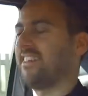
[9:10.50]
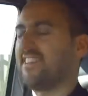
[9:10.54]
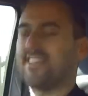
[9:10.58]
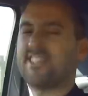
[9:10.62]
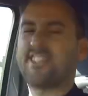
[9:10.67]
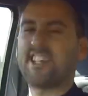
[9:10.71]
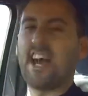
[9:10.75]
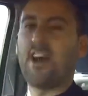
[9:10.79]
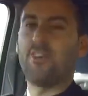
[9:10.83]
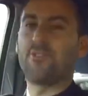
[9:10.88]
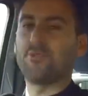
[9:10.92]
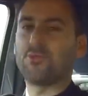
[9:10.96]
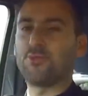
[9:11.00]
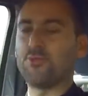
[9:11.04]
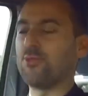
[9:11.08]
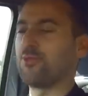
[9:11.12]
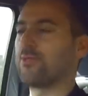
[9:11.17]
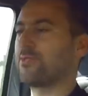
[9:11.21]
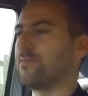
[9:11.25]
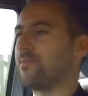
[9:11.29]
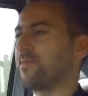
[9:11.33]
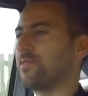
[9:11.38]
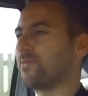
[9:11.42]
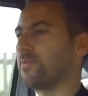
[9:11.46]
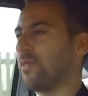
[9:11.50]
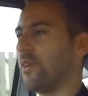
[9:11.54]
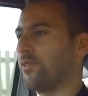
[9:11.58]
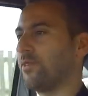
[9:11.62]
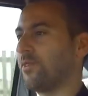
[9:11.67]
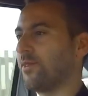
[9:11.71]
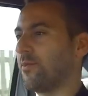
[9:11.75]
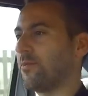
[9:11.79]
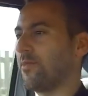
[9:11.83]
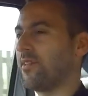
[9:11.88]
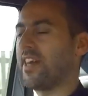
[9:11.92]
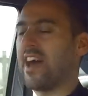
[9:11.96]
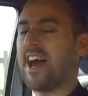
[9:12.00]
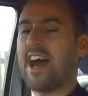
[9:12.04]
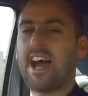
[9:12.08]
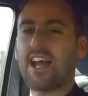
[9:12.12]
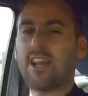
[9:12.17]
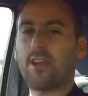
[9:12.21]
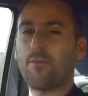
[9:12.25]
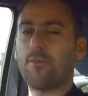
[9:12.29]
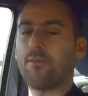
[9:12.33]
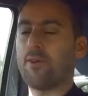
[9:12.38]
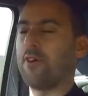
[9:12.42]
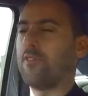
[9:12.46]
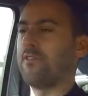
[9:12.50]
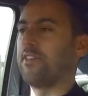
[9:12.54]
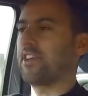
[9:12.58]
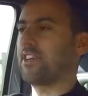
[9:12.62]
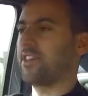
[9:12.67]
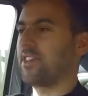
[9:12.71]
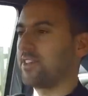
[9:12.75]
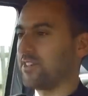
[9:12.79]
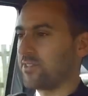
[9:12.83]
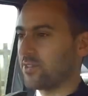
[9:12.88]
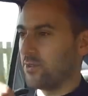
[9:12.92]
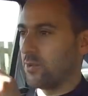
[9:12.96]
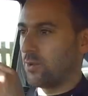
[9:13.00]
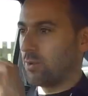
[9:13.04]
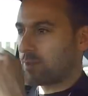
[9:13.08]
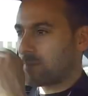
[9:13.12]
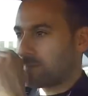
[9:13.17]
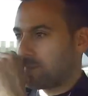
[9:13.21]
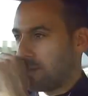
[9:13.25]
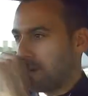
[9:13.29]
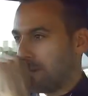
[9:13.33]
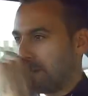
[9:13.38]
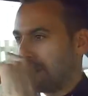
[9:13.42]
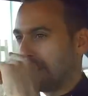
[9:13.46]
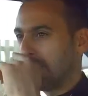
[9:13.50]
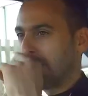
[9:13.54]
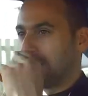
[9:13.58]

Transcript: Sounds awesome as well, with that acropovic exhaust, but